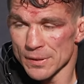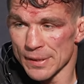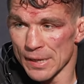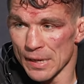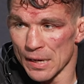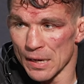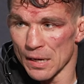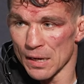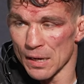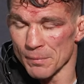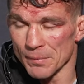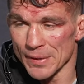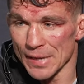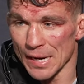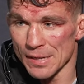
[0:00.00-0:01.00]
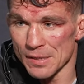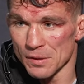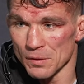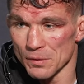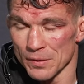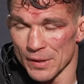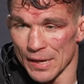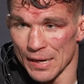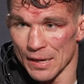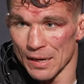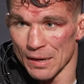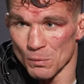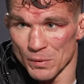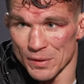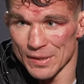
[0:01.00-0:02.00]
Yeah, I mean, I knew
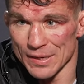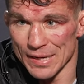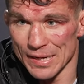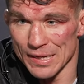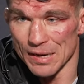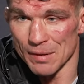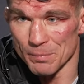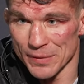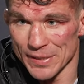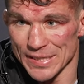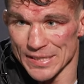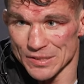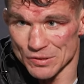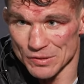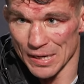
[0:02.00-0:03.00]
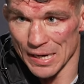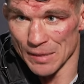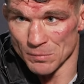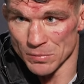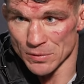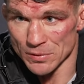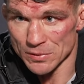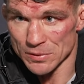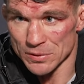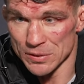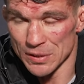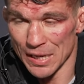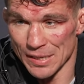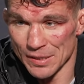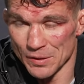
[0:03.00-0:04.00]
that we we're going to end up in these scrambles.
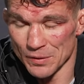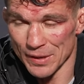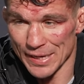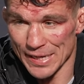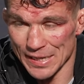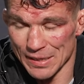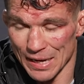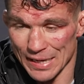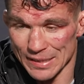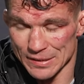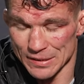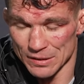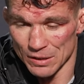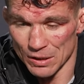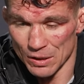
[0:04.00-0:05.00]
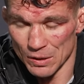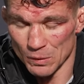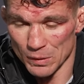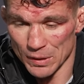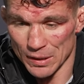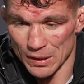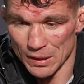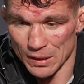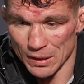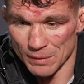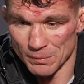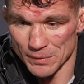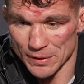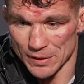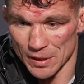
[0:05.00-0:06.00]
I knew that he liked to go
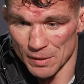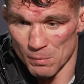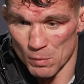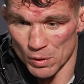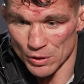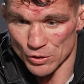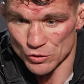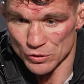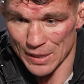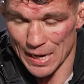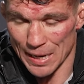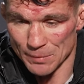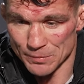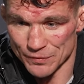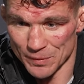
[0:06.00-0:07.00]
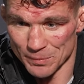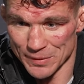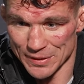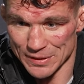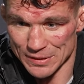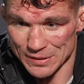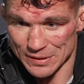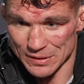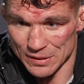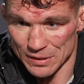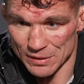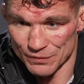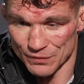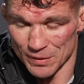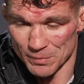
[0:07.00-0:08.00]
um, Kimura traps from the
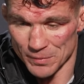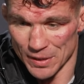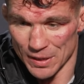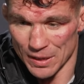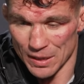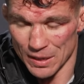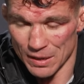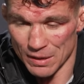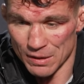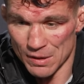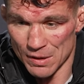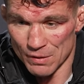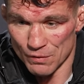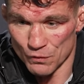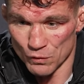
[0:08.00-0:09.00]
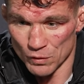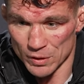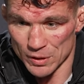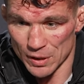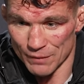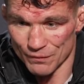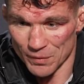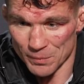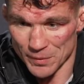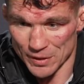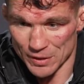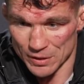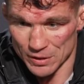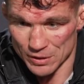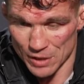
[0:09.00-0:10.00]
from the uh, full from the
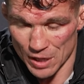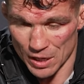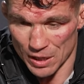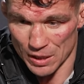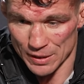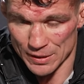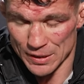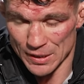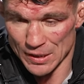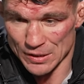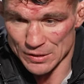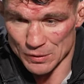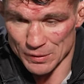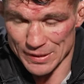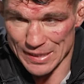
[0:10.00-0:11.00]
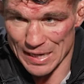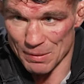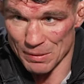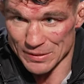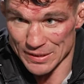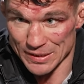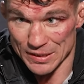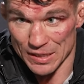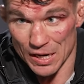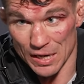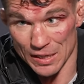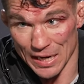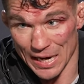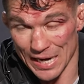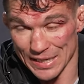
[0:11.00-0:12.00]
guard. So anytime I was in the
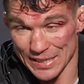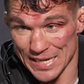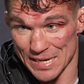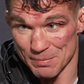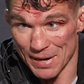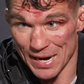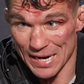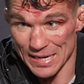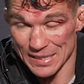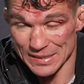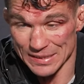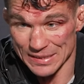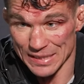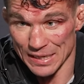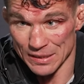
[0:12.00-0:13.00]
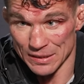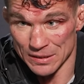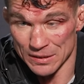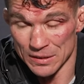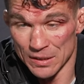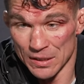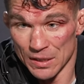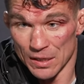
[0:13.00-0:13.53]
guard, I had to keep my head in the center.